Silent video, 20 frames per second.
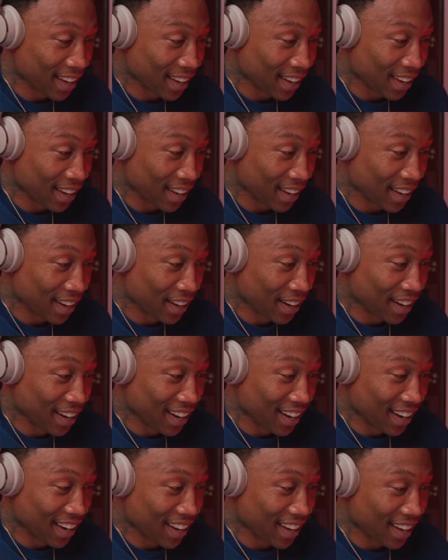
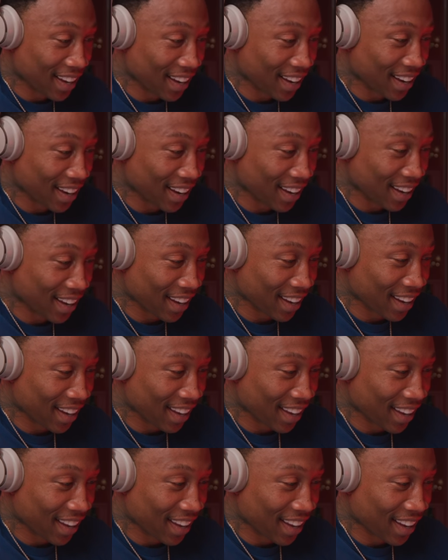
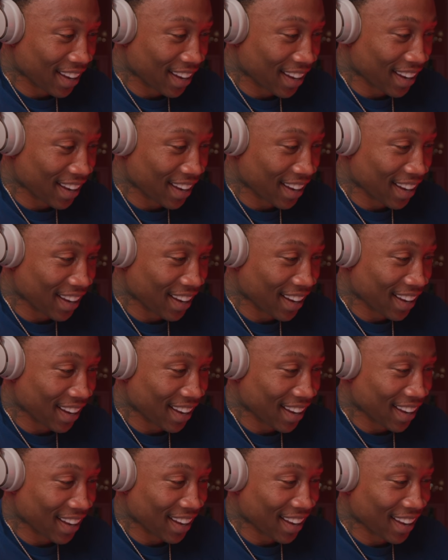
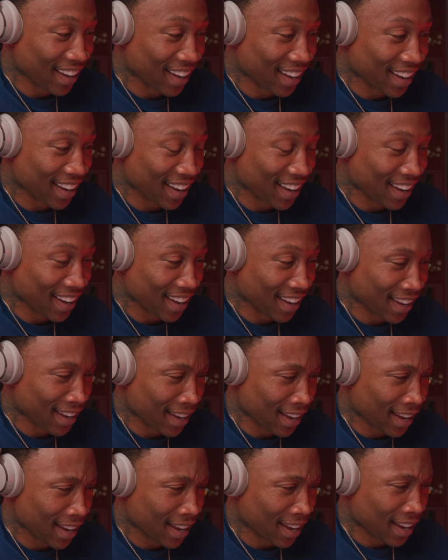
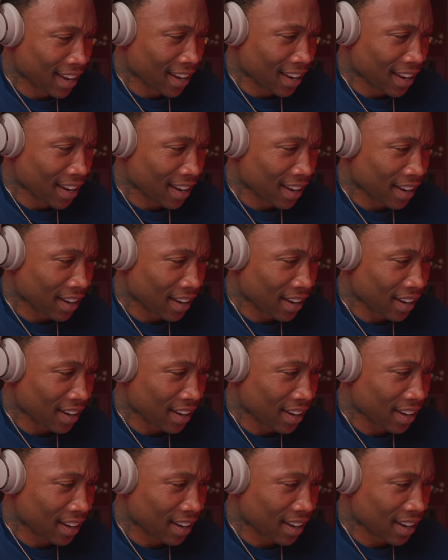
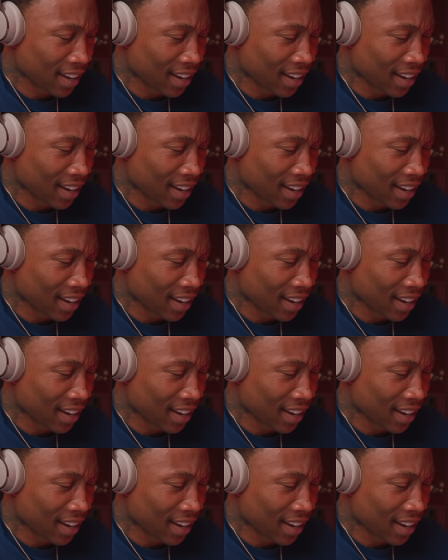(not speaking)